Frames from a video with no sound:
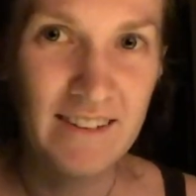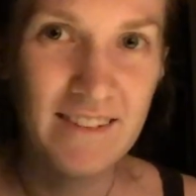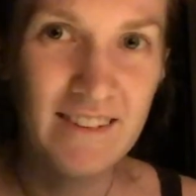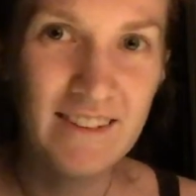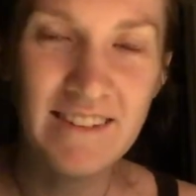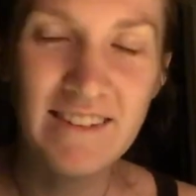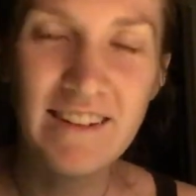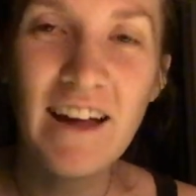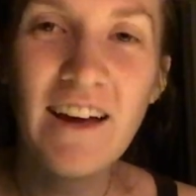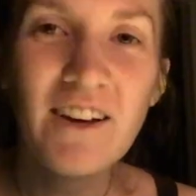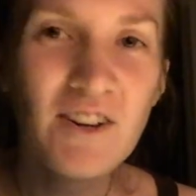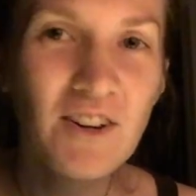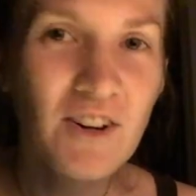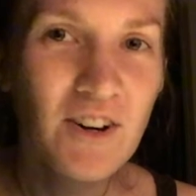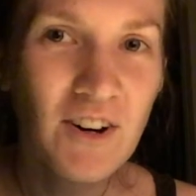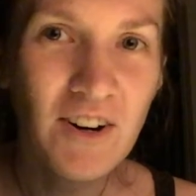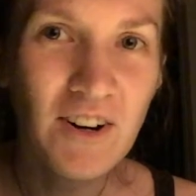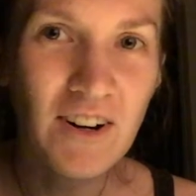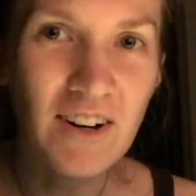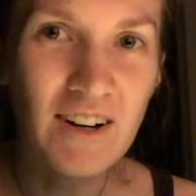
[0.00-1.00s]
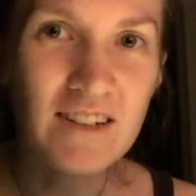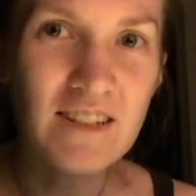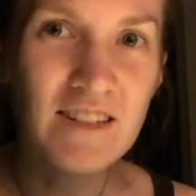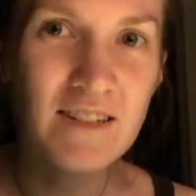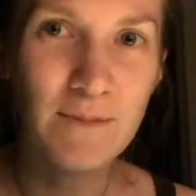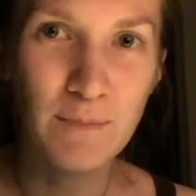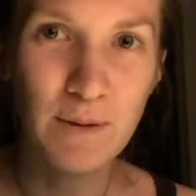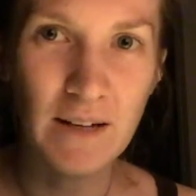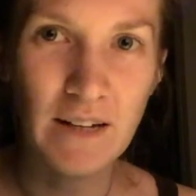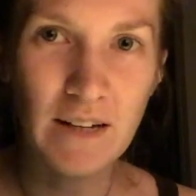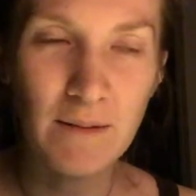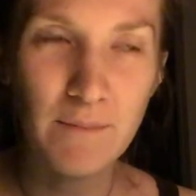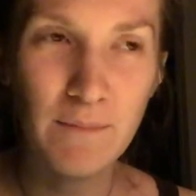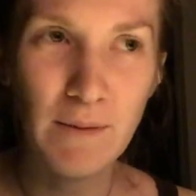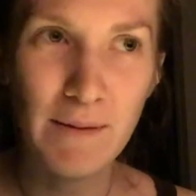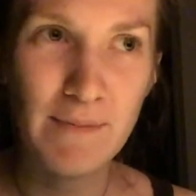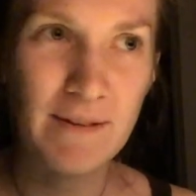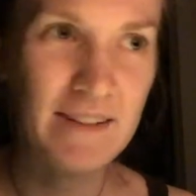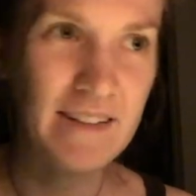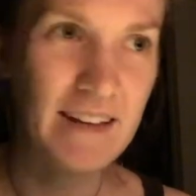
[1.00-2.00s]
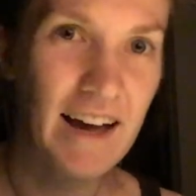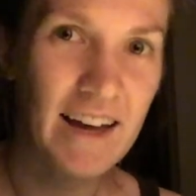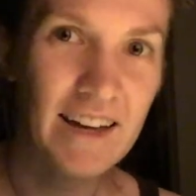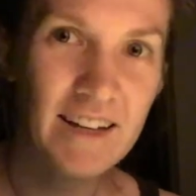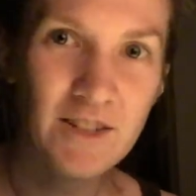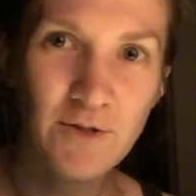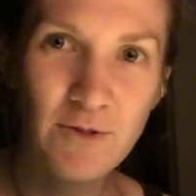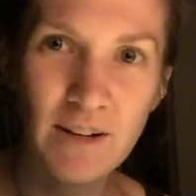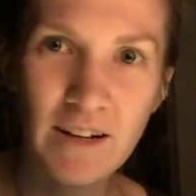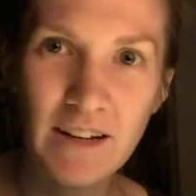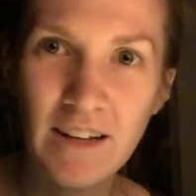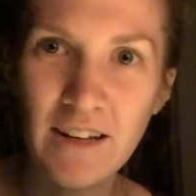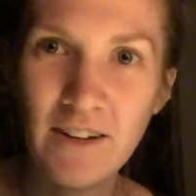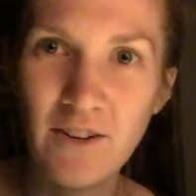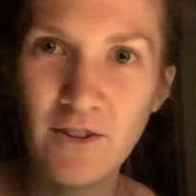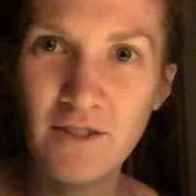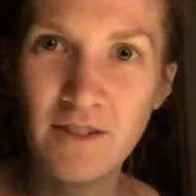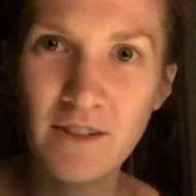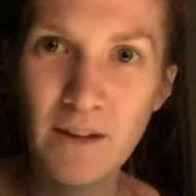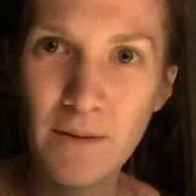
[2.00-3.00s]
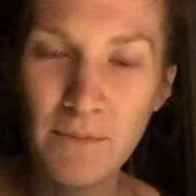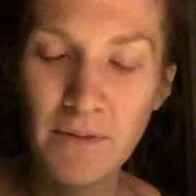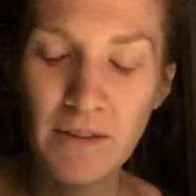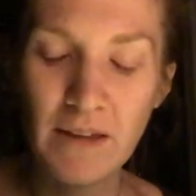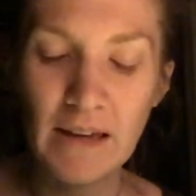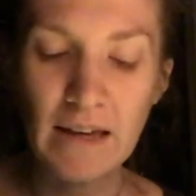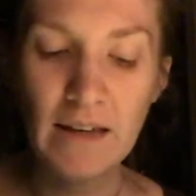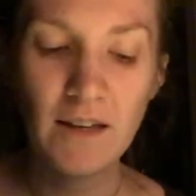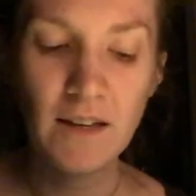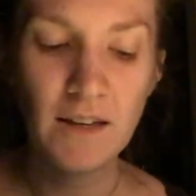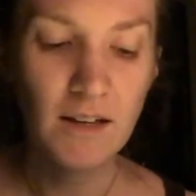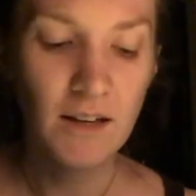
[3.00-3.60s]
it's not cooked, but maybe dehydrated or something,